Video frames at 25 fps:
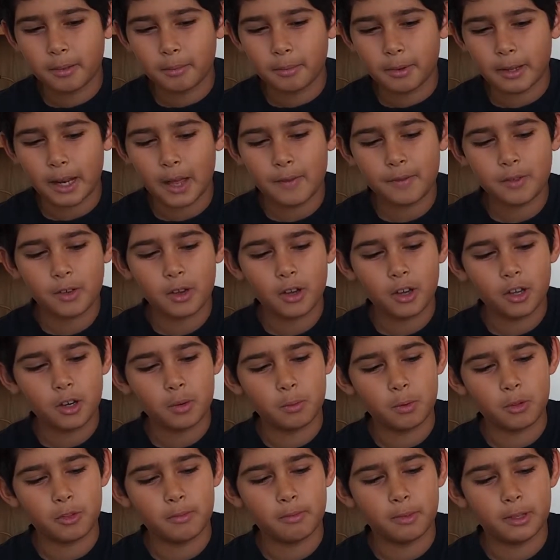but have you heard
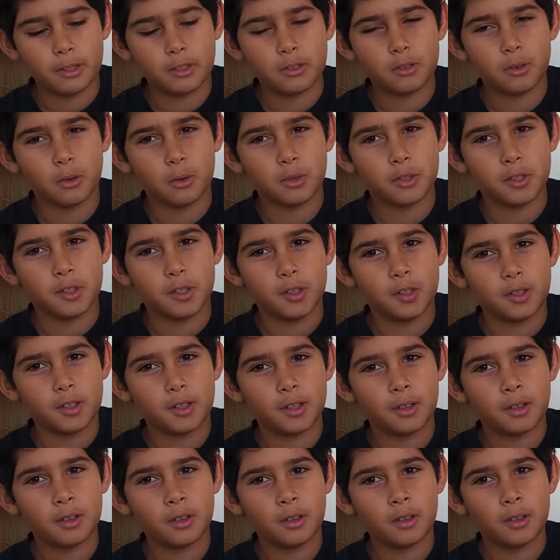it with mint sauce in it?
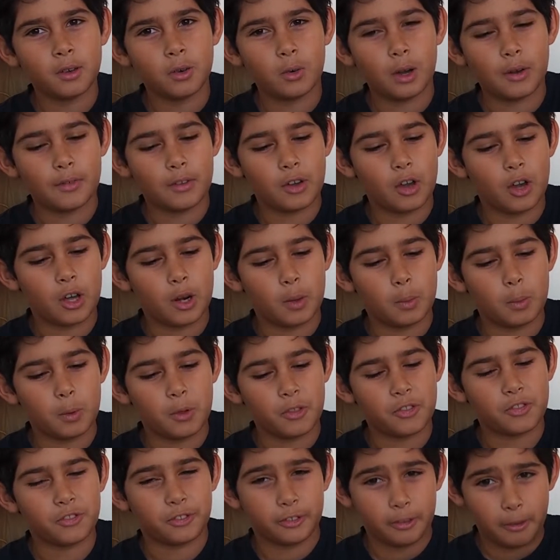Or have you heard it
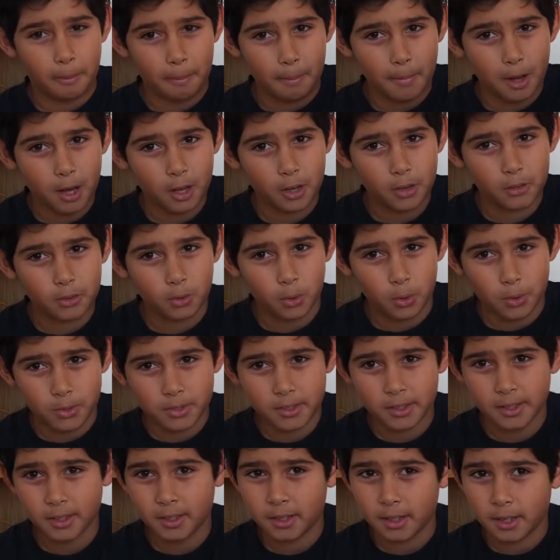with tomato
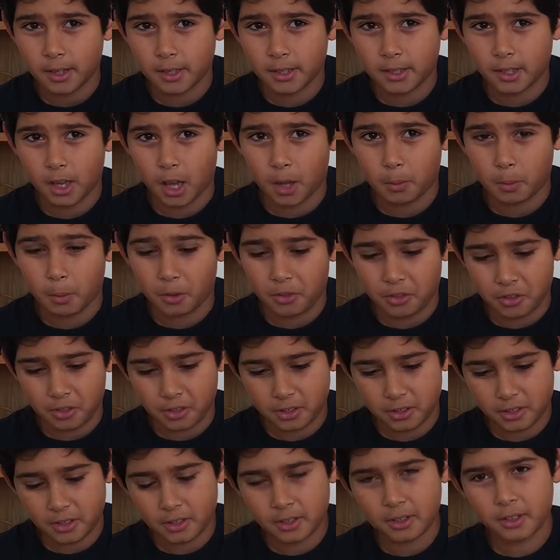sauce inside with
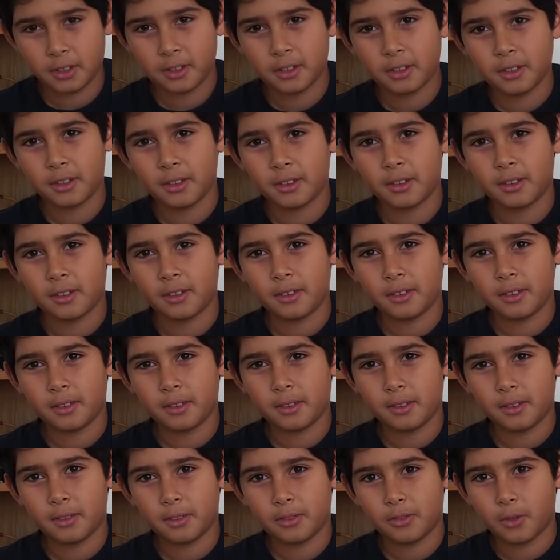it?
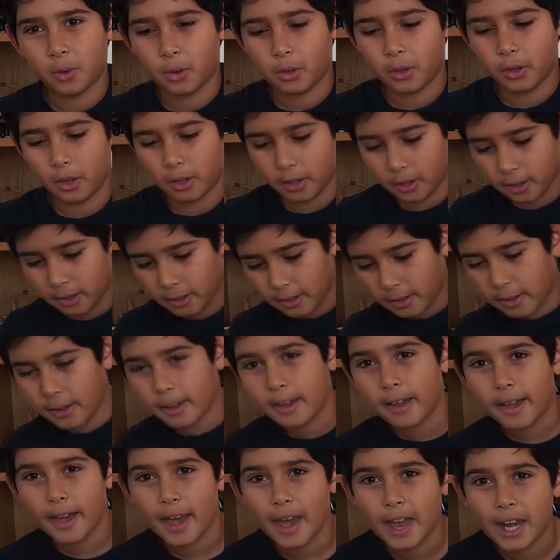Thought not.
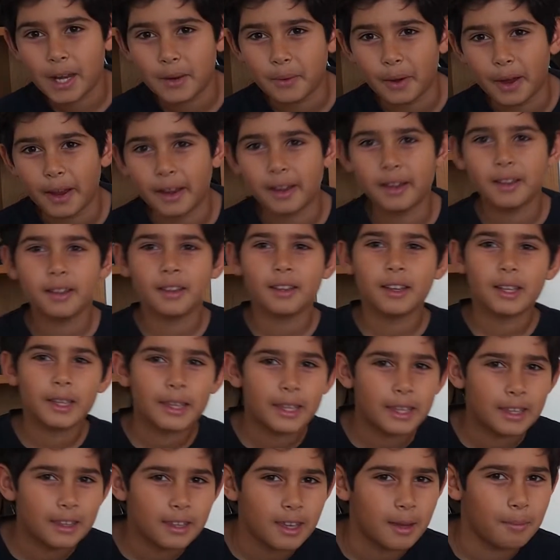Anyway,
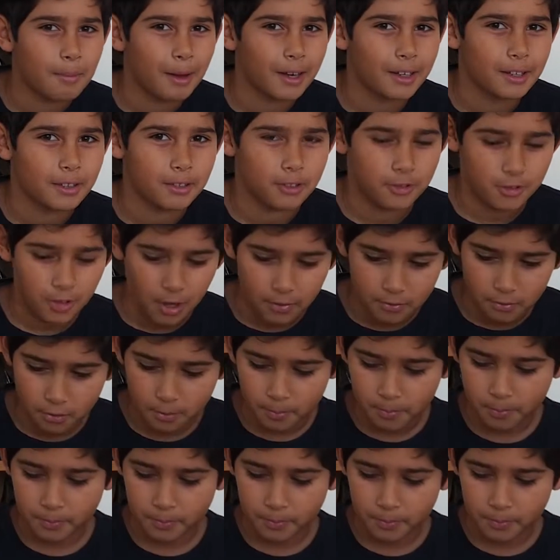let's get back to the jaffle.